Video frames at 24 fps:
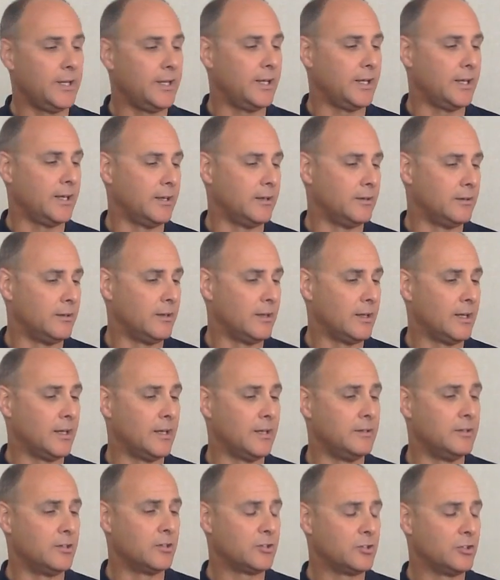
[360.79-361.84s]
and uh,
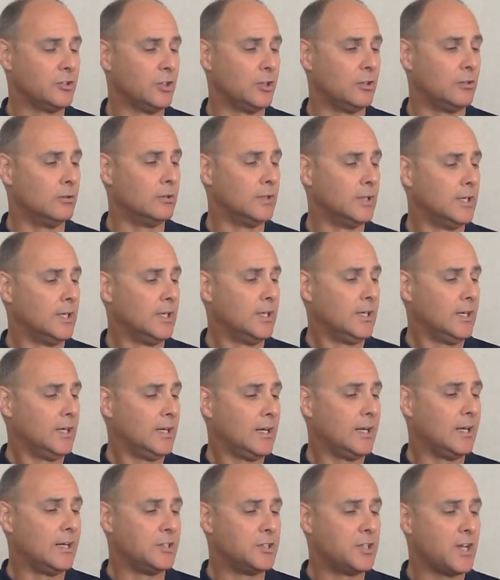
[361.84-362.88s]
additional
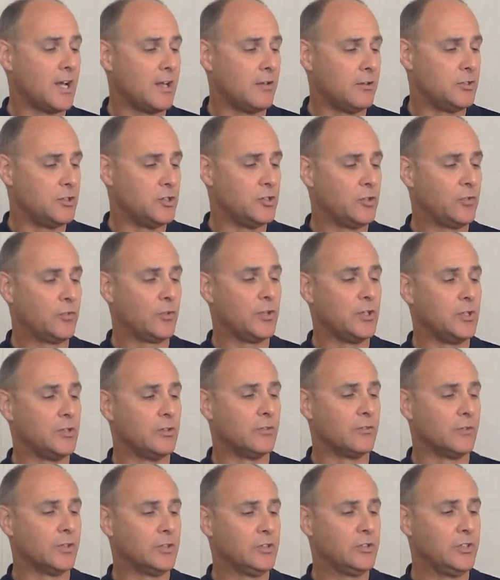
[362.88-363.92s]
uh, challenges for
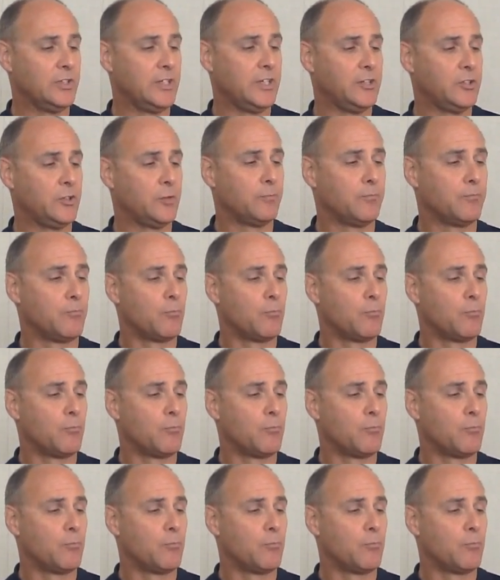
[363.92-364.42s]
universities.